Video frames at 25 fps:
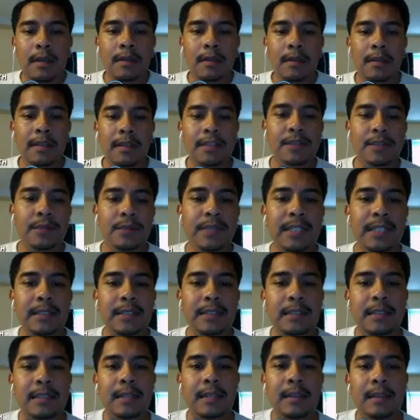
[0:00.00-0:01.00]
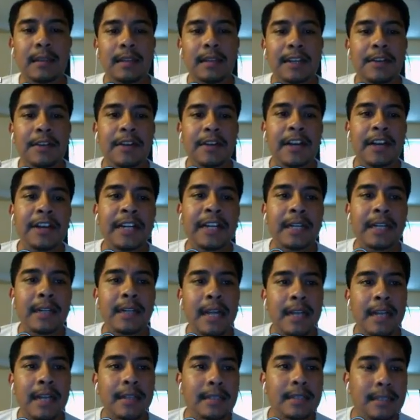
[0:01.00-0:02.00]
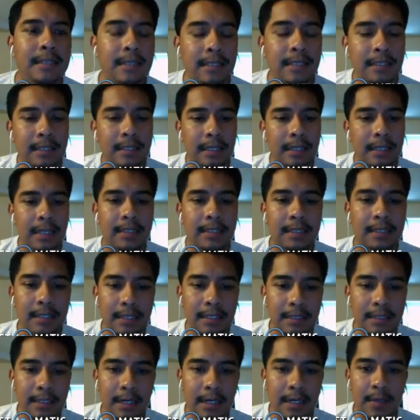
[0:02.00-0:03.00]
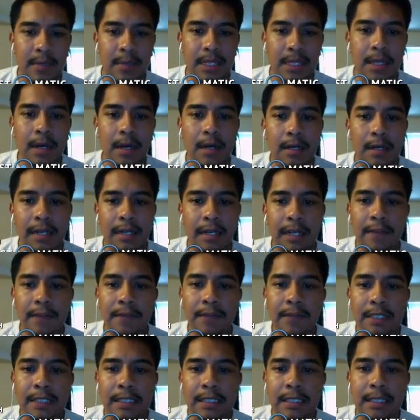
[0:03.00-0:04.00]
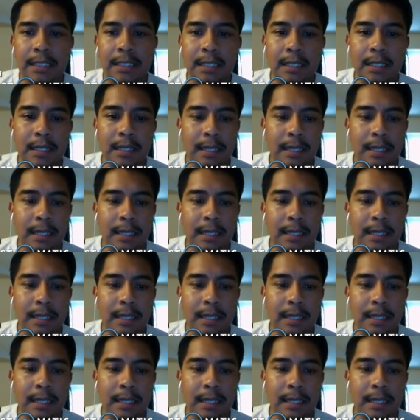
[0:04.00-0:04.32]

This week's literary analysis lesson is going to be on inferencing